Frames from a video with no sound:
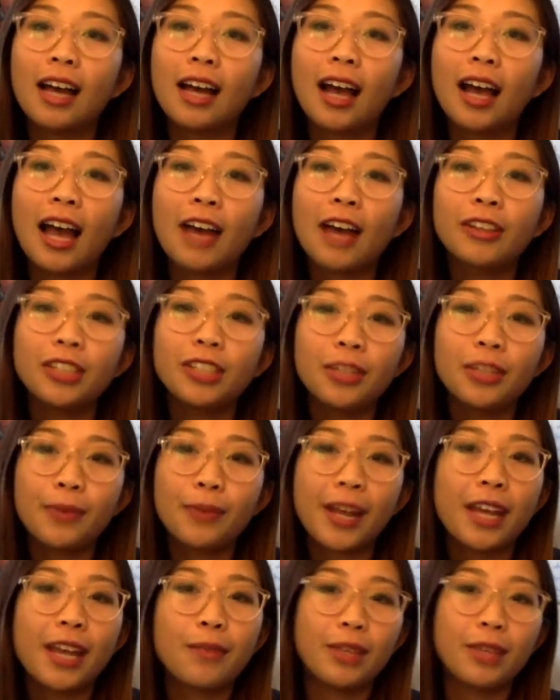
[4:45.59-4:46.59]
I also
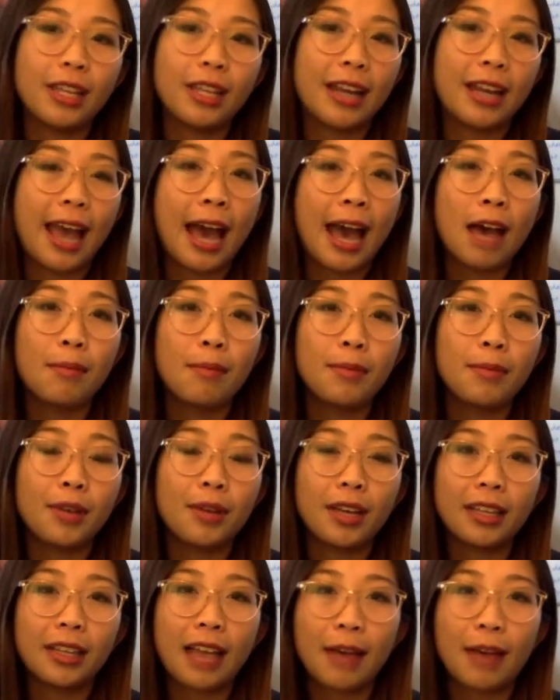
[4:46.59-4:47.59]
ran with an app
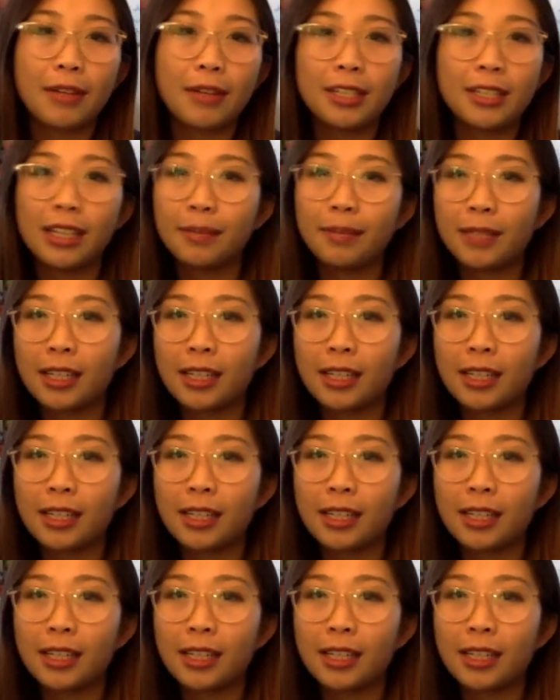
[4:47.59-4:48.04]
that would tell